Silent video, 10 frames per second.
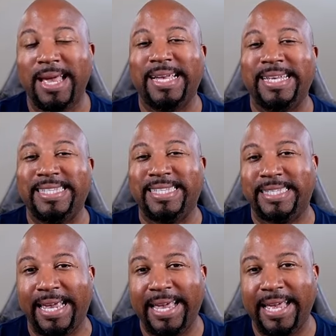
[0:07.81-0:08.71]

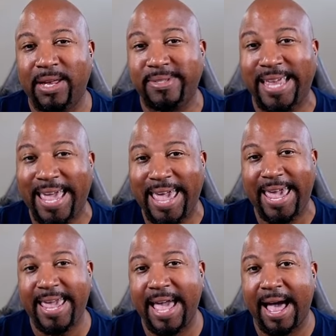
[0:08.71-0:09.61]
Sales
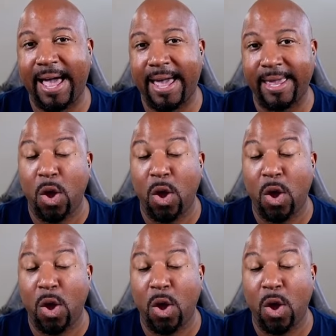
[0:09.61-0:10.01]
AI.